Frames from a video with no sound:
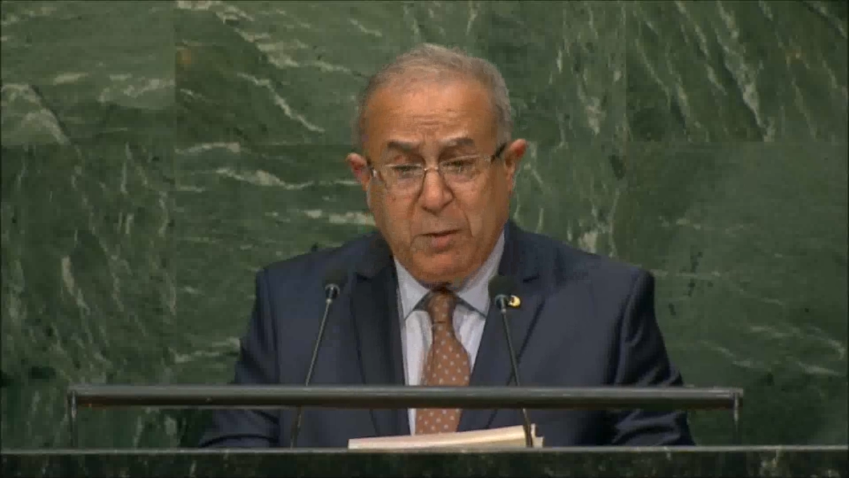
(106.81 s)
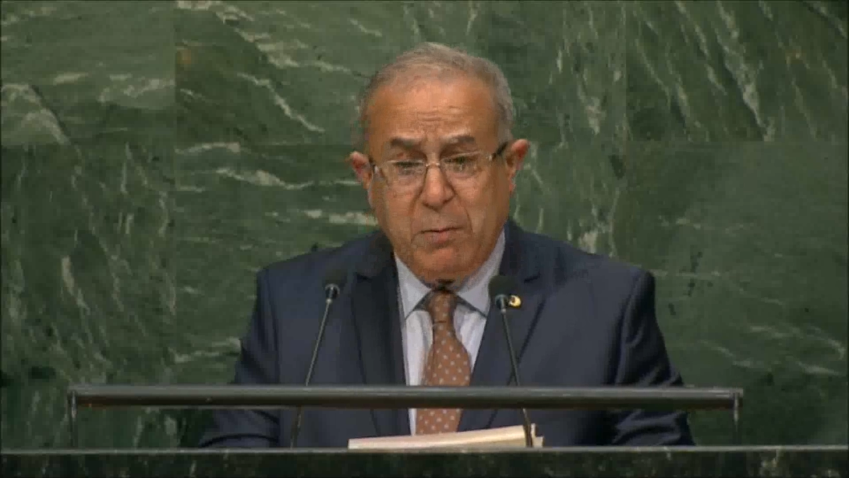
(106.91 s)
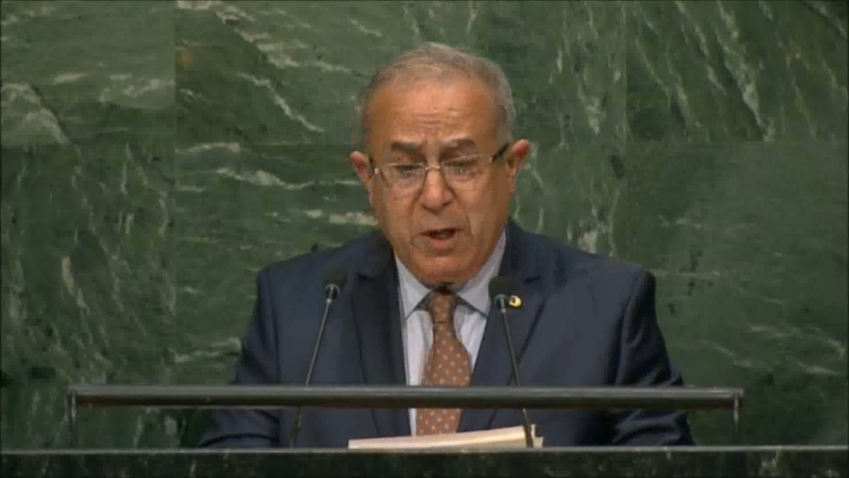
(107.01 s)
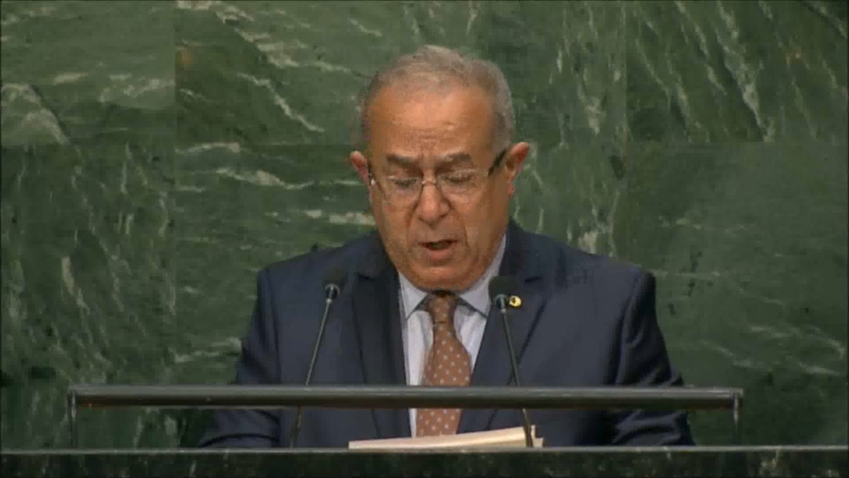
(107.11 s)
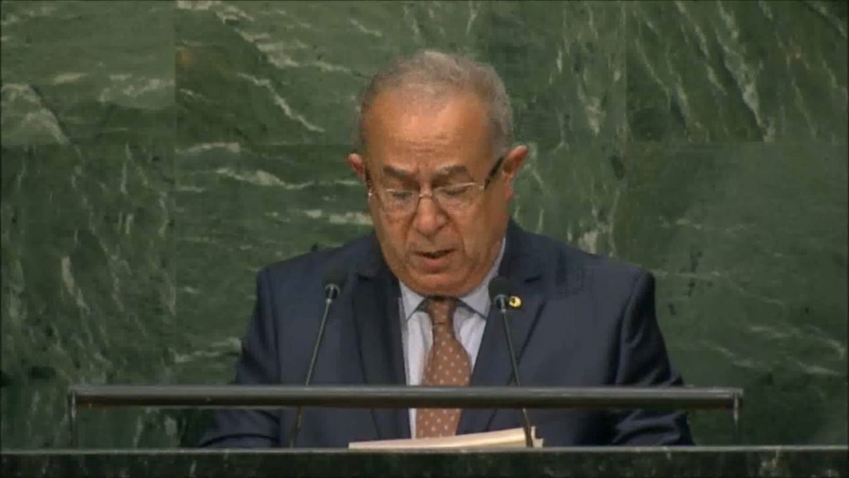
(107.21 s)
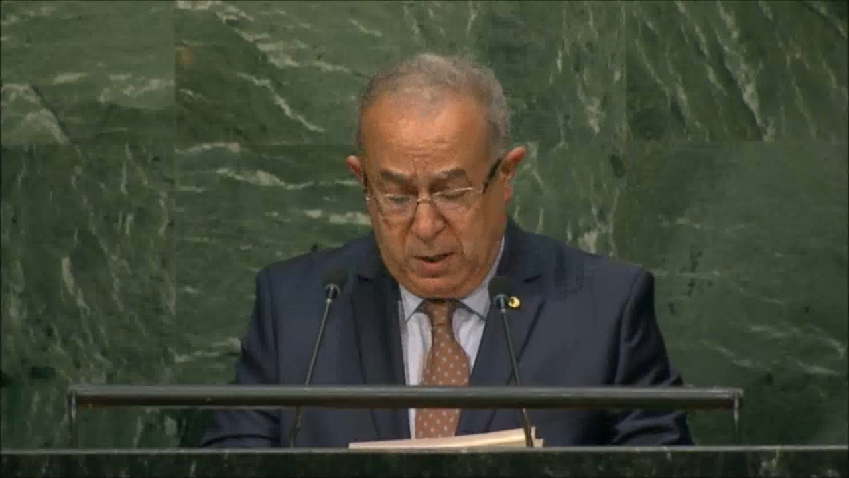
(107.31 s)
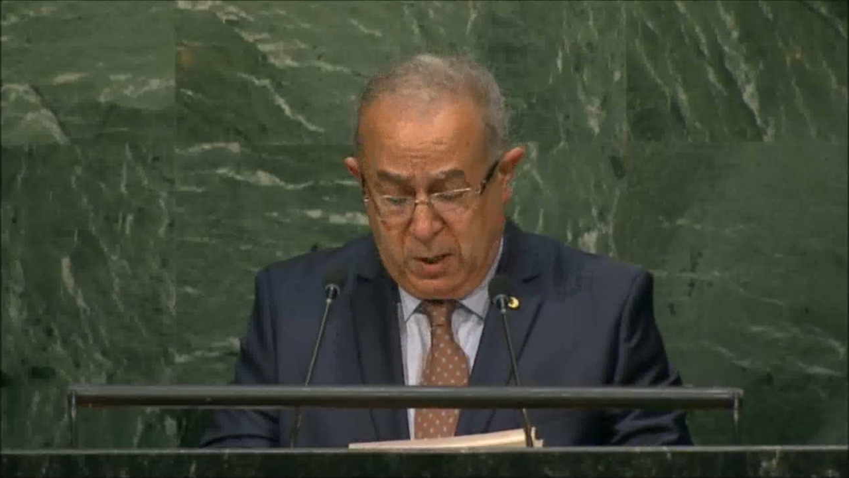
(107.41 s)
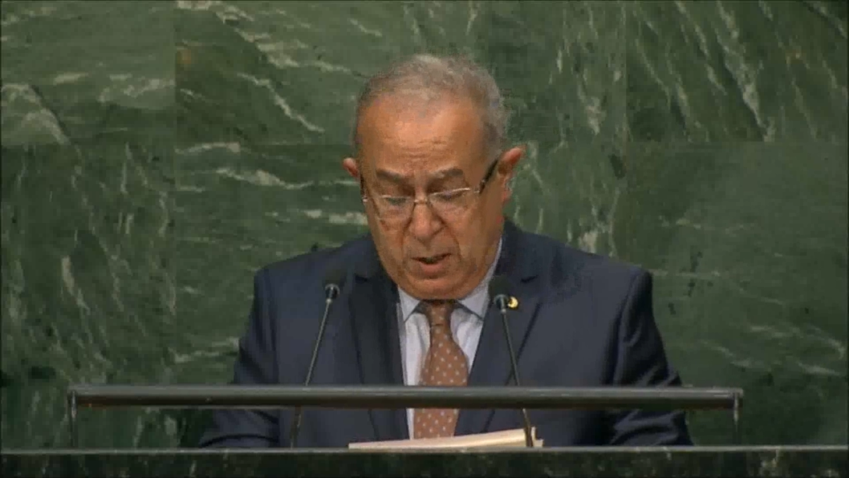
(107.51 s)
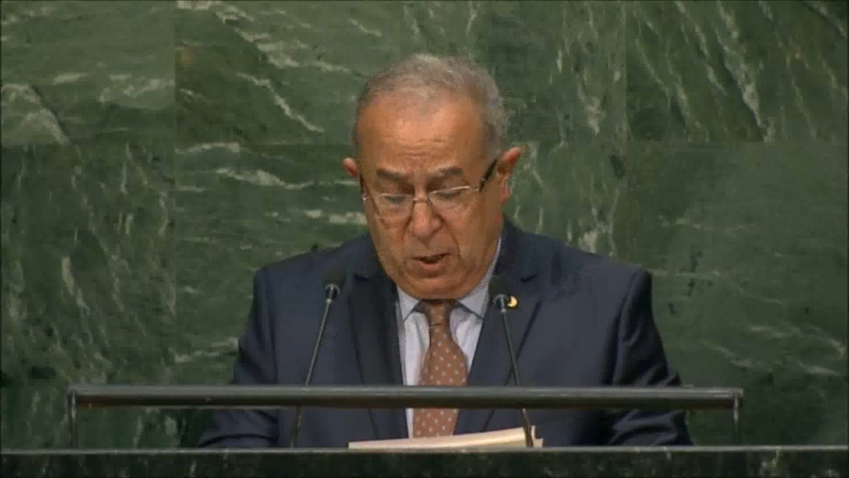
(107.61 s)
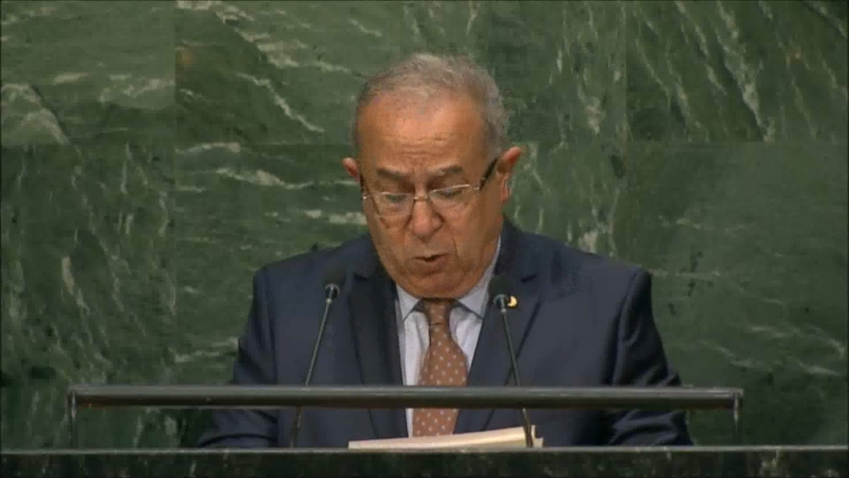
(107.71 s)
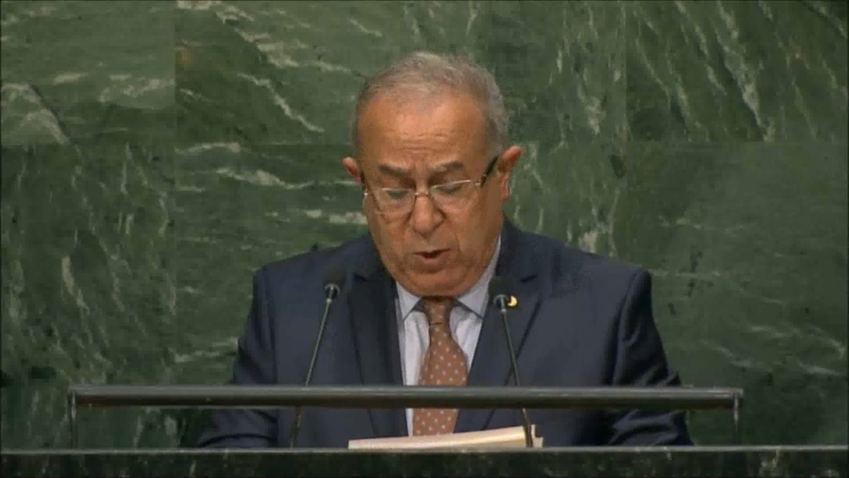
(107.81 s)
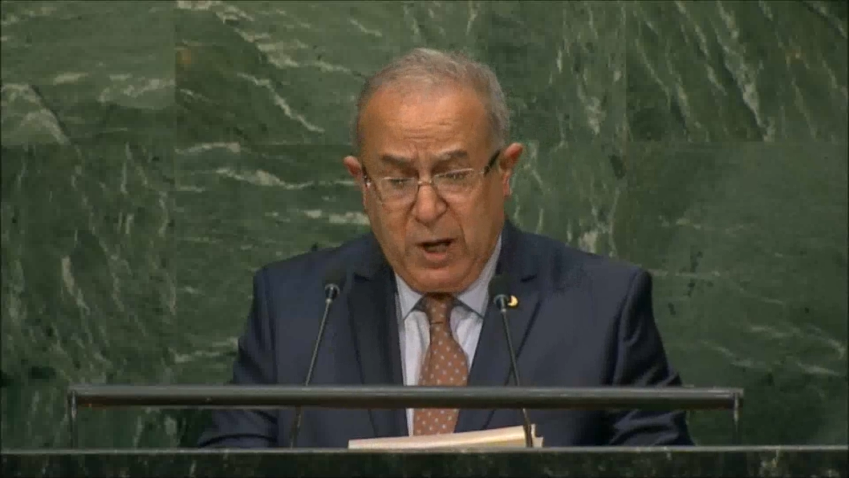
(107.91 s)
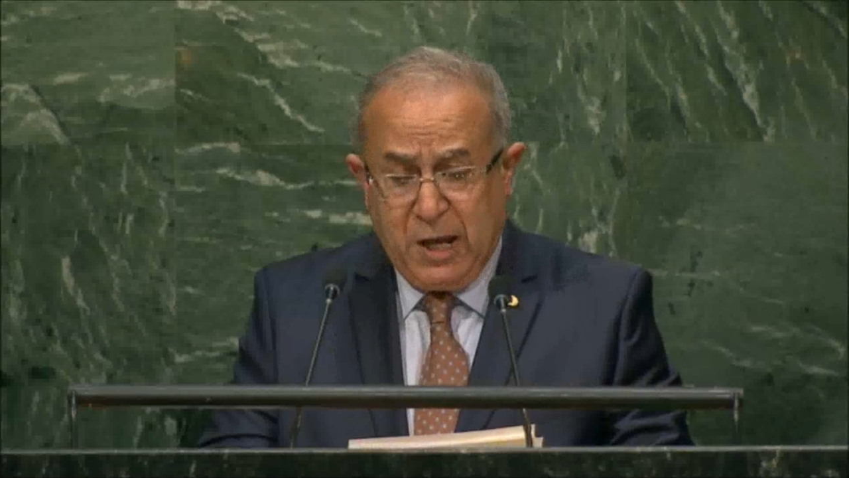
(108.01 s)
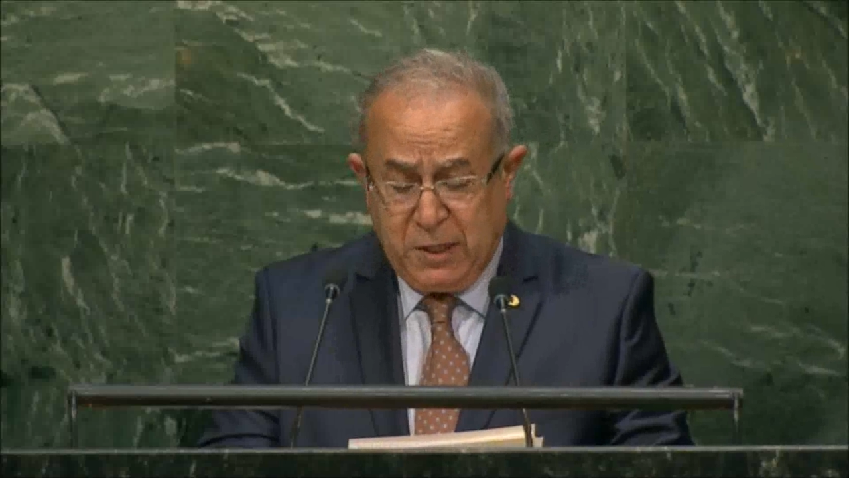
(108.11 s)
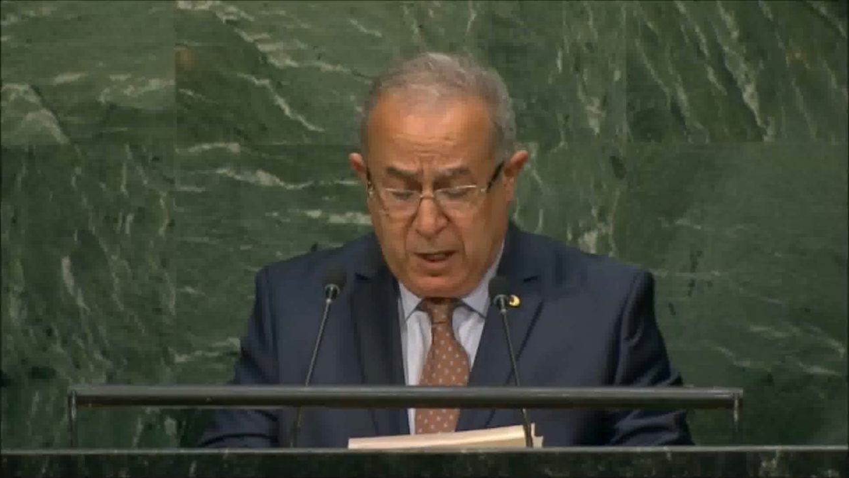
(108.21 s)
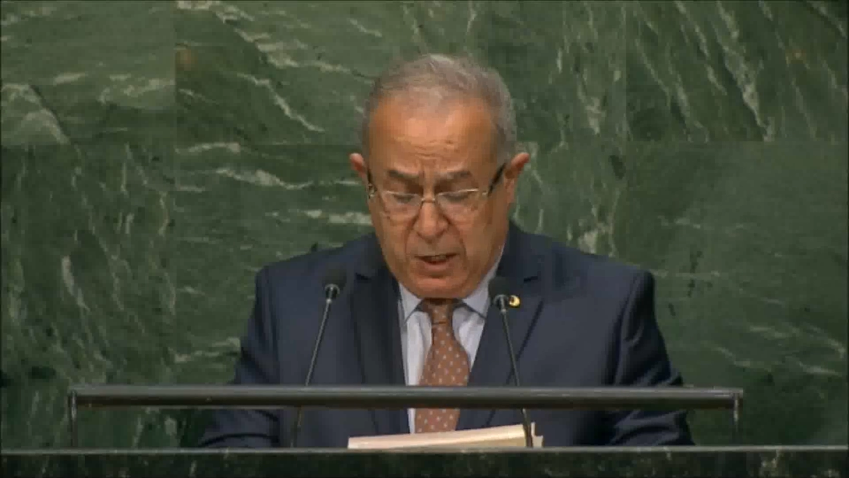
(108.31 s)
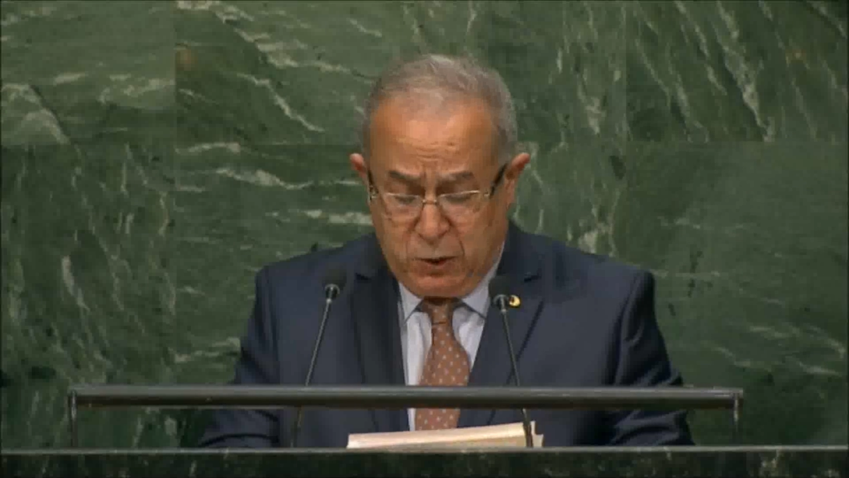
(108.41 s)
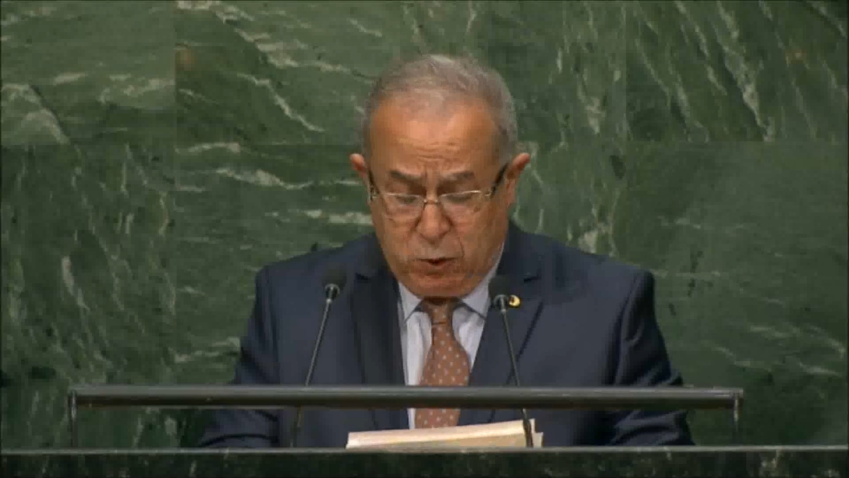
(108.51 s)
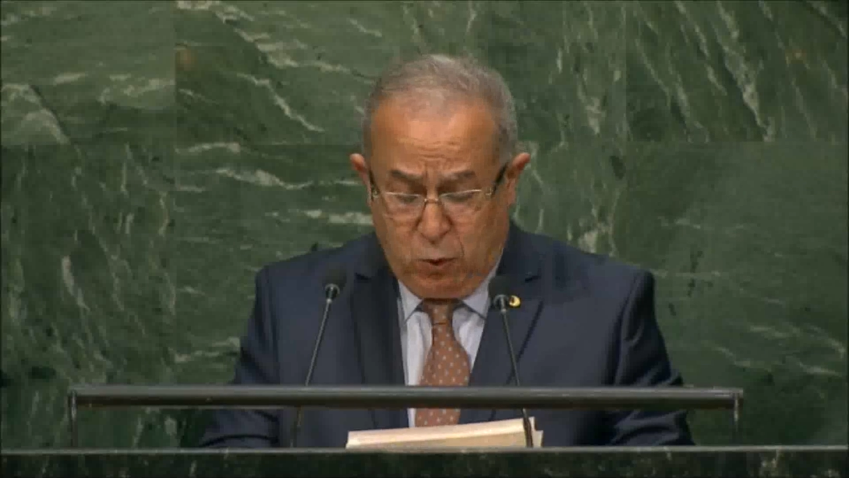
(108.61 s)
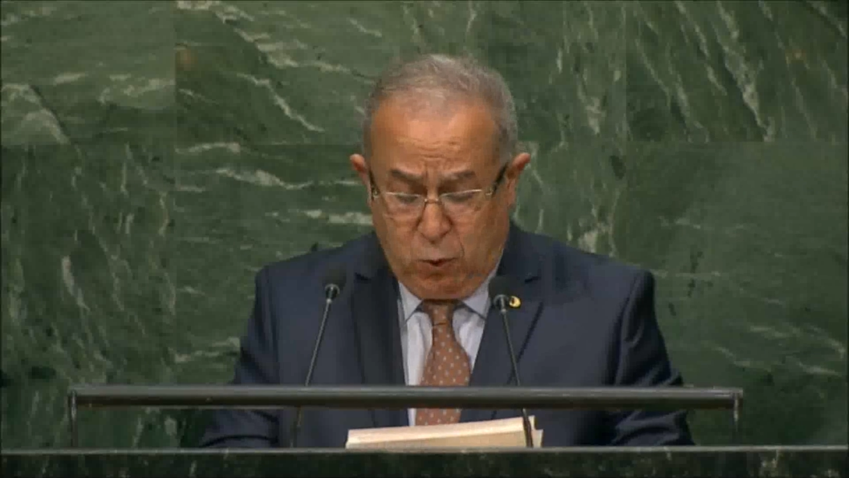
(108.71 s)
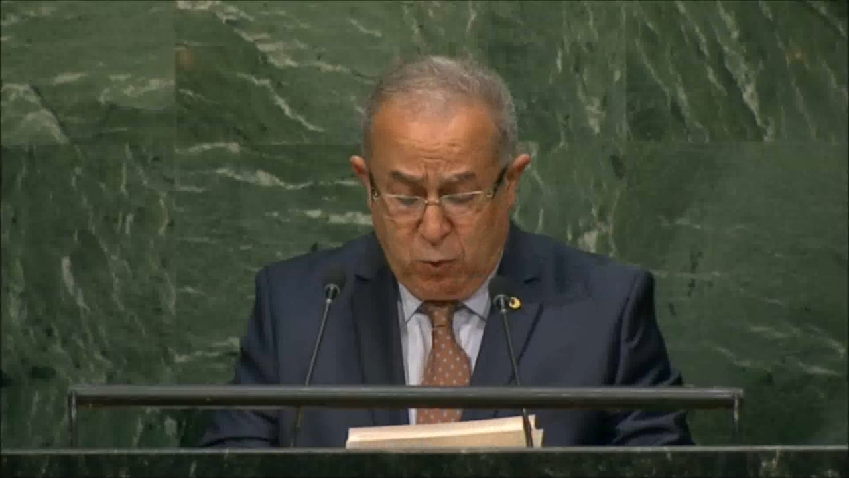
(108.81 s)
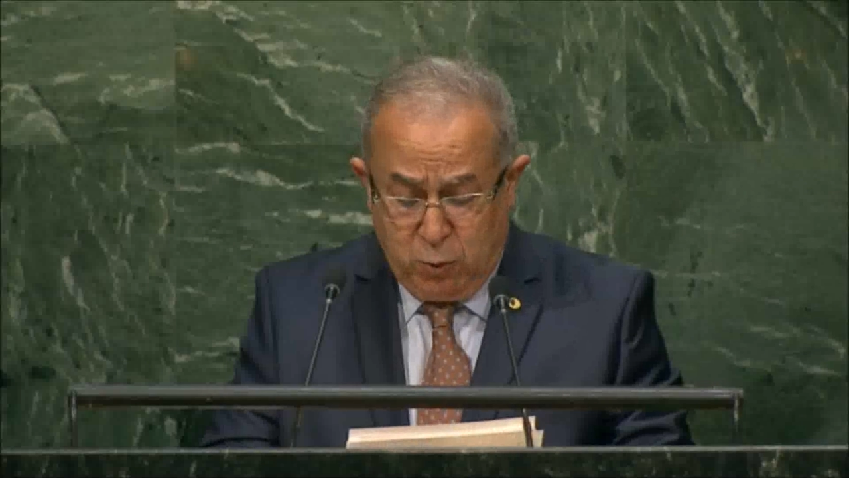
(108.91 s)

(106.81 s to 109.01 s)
regions of the world, once